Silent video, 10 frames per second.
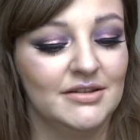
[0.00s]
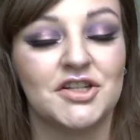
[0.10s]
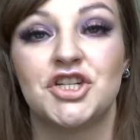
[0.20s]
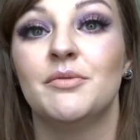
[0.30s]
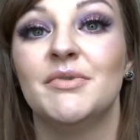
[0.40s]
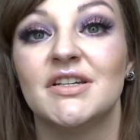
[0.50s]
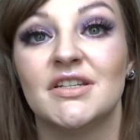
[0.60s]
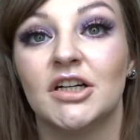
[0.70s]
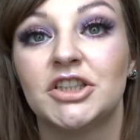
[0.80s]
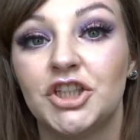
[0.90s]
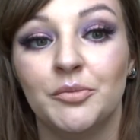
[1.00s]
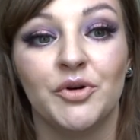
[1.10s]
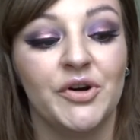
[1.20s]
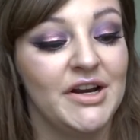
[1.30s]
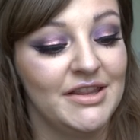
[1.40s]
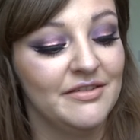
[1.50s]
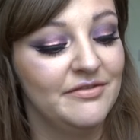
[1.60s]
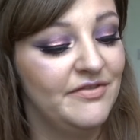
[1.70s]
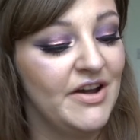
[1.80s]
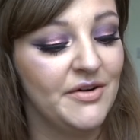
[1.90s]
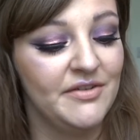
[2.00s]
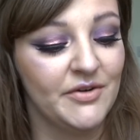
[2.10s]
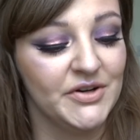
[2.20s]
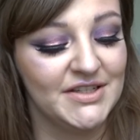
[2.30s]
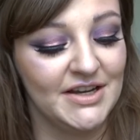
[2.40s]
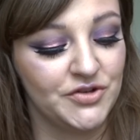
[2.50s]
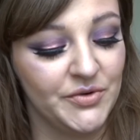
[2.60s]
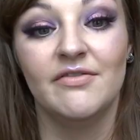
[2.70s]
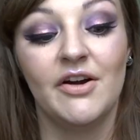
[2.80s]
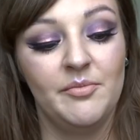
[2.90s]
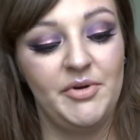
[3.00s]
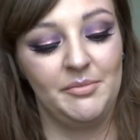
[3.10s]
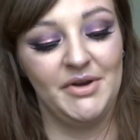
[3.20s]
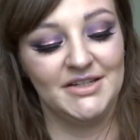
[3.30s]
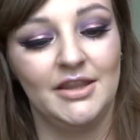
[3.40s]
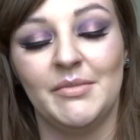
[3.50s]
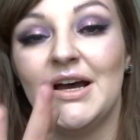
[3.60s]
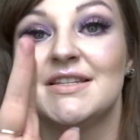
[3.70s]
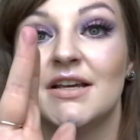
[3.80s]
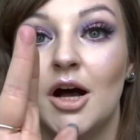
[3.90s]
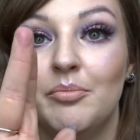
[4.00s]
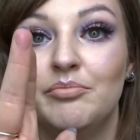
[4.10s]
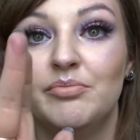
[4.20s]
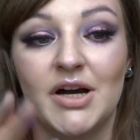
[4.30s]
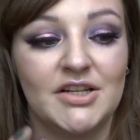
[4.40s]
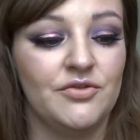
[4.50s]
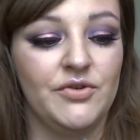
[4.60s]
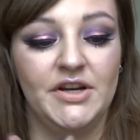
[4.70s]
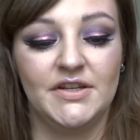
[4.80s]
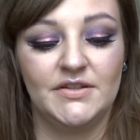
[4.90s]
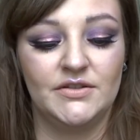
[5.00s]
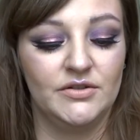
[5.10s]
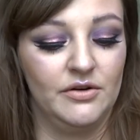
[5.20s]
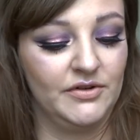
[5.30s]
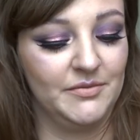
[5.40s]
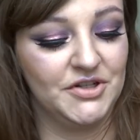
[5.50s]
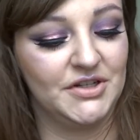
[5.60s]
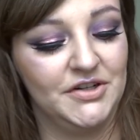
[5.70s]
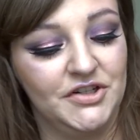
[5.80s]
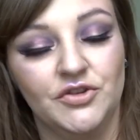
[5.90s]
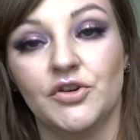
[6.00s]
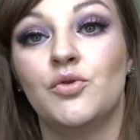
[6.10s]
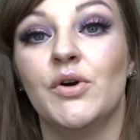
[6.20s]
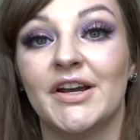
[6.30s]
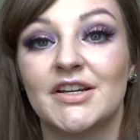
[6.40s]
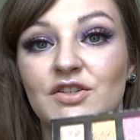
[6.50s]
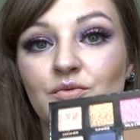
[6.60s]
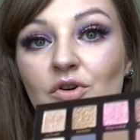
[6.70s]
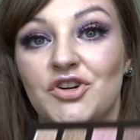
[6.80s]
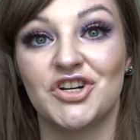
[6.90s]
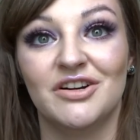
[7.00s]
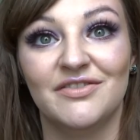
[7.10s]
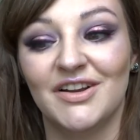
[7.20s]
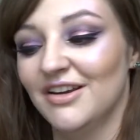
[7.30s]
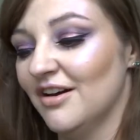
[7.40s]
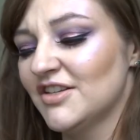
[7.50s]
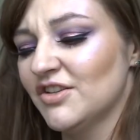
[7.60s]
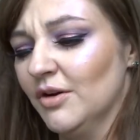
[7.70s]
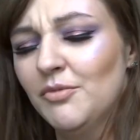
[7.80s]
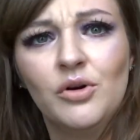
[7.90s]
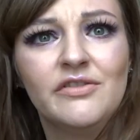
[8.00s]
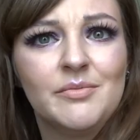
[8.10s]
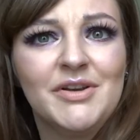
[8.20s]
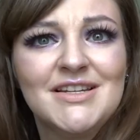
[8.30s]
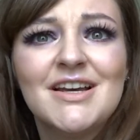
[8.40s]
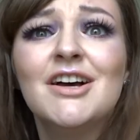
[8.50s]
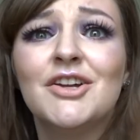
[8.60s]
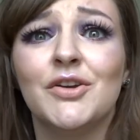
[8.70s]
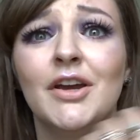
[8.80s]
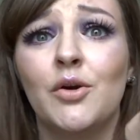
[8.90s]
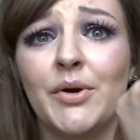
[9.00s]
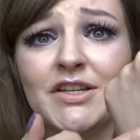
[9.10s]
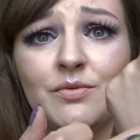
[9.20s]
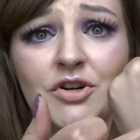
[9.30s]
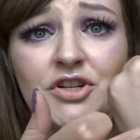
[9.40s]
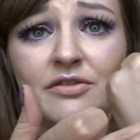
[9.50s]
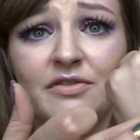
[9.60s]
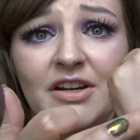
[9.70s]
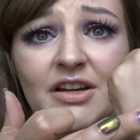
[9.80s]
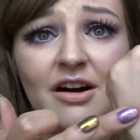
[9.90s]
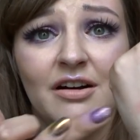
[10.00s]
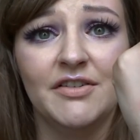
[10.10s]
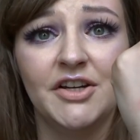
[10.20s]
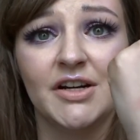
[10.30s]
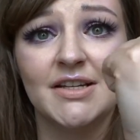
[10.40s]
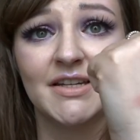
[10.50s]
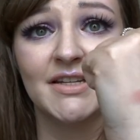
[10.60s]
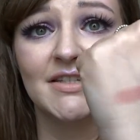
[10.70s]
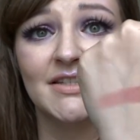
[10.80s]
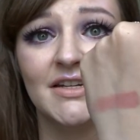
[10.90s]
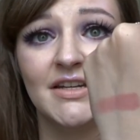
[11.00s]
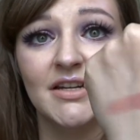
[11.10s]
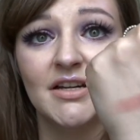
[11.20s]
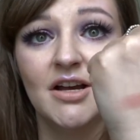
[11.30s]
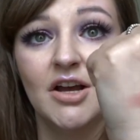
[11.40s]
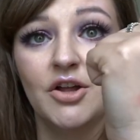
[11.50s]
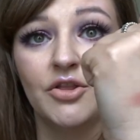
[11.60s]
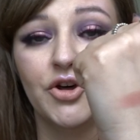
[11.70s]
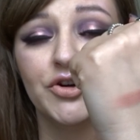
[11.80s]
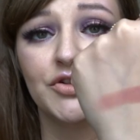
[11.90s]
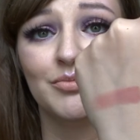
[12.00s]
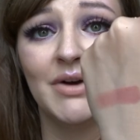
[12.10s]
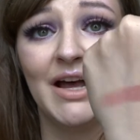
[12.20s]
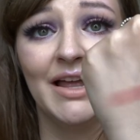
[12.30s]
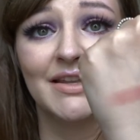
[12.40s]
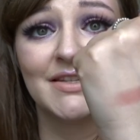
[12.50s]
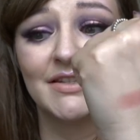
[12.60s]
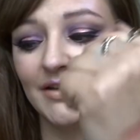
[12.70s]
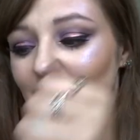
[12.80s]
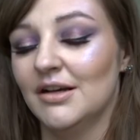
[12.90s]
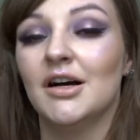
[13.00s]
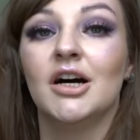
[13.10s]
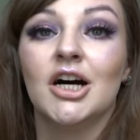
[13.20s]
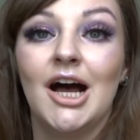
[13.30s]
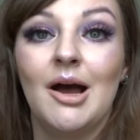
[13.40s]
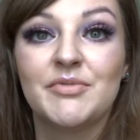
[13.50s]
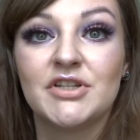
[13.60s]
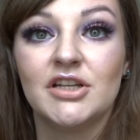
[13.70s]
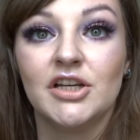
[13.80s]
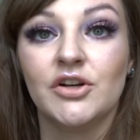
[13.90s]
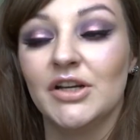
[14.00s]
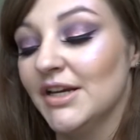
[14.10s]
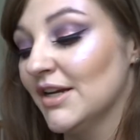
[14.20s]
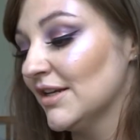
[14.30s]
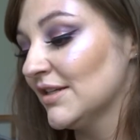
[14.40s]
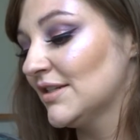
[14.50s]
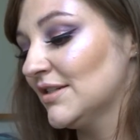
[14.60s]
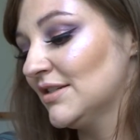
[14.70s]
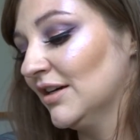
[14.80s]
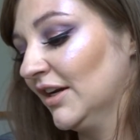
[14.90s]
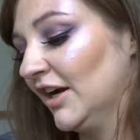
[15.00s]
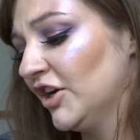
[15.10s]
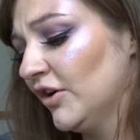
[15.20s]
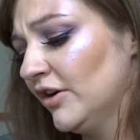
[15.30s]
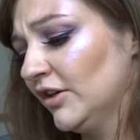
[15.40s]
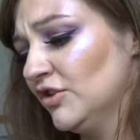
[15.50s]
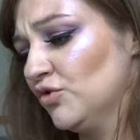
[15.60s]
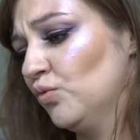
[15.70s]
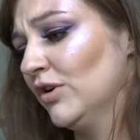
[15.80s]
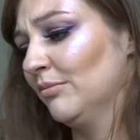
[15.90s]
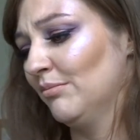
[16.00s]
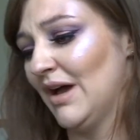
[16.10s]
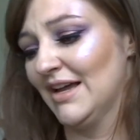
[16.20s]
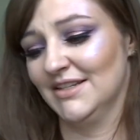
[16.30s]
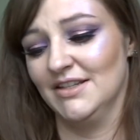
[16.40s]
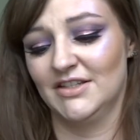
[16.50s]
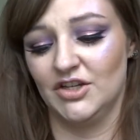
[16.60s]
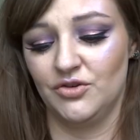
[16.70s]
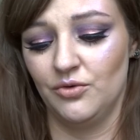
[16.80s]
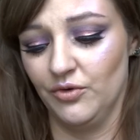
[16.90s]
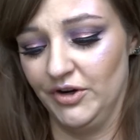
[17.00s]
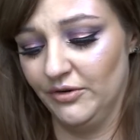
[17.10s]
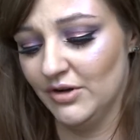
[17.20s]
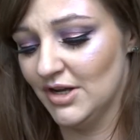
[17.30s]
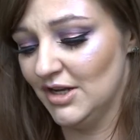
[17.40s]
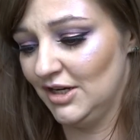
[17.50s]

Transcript: The shimmers are shimmery, they're very, very saturated, very pigmented, and the mattes are buttery soft. I'm just going to do a quick swatch of love. Sorry, I'm all over the place. Doing a quick swatch of love, and you guys can see those mattes are absolutely stunning. I know I only used one matte in this tutorial.